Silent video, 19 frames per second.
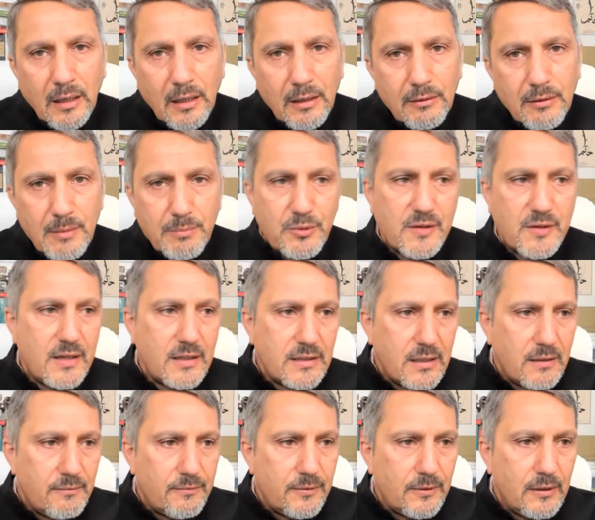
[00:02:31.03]

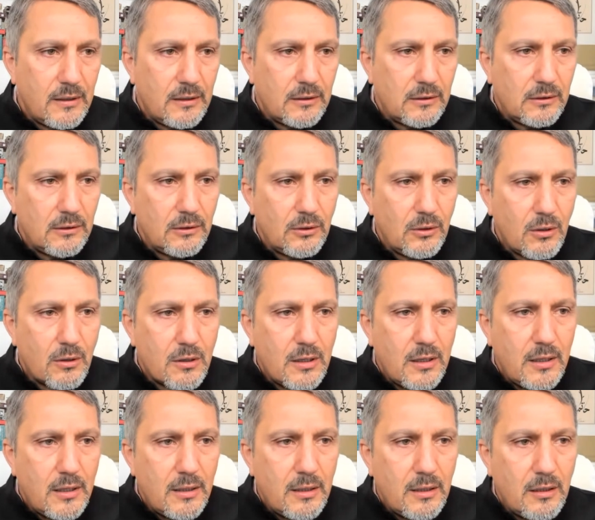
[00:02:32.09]
Representative
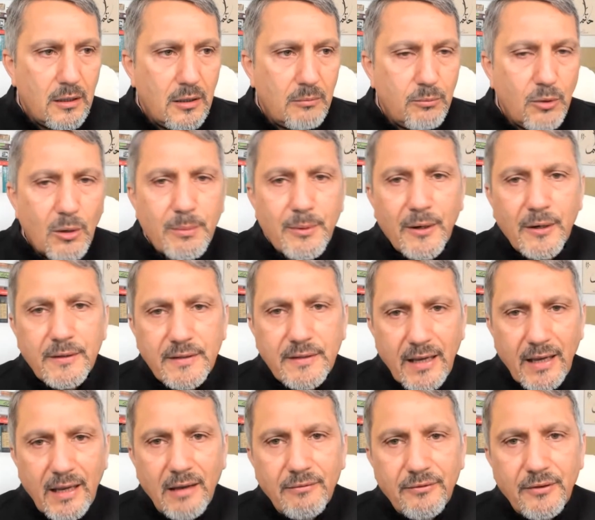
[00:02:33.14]
Laura Boebert
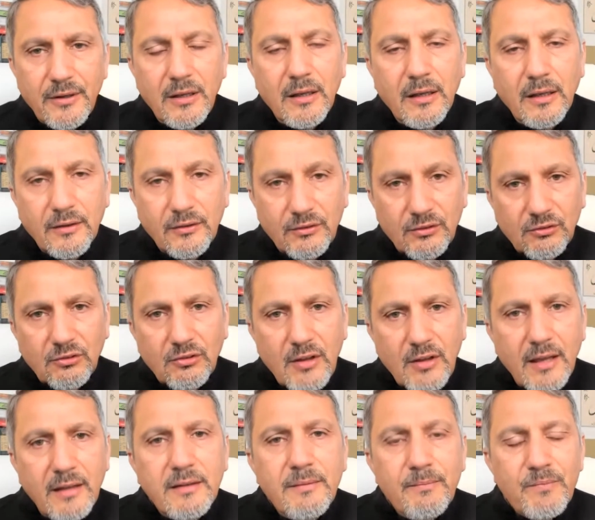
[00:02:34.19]
have
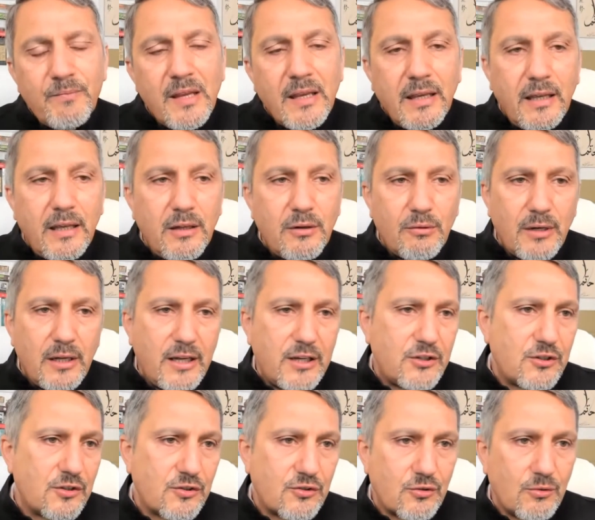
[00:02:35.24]
said in
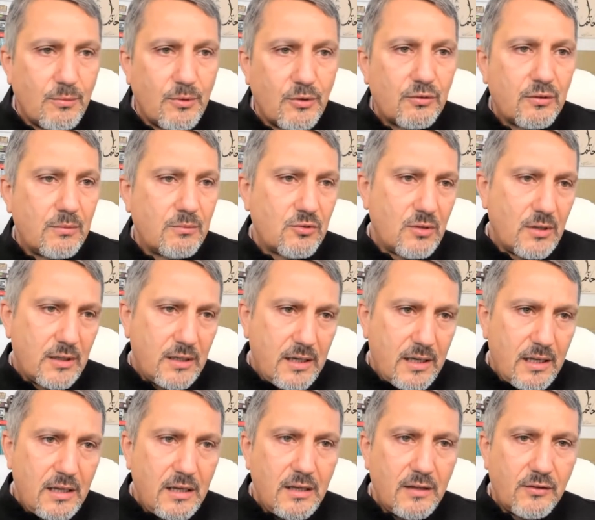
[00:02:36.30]
relations to Muslims. So
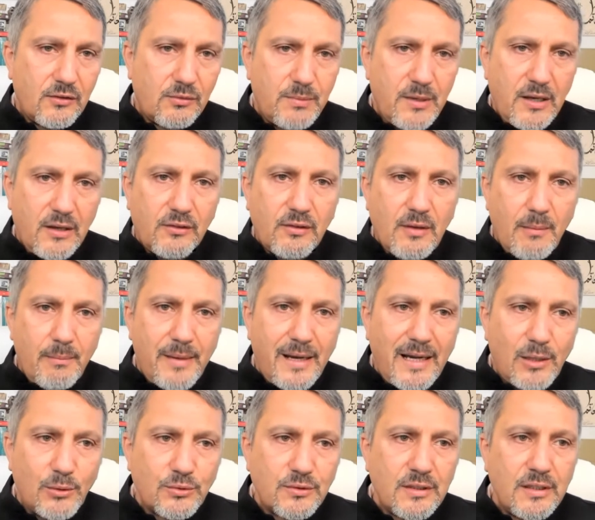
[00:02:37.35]
again, it speaks
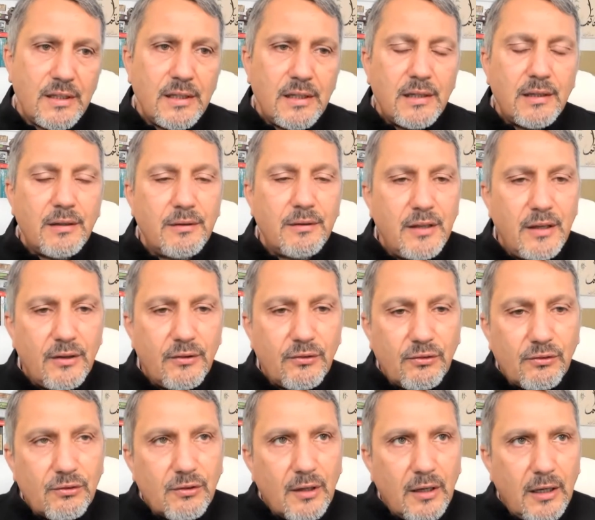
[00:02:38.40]
about
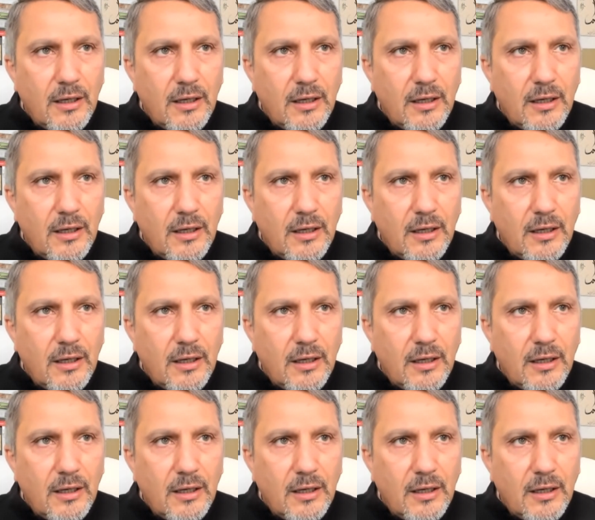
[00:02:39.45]
this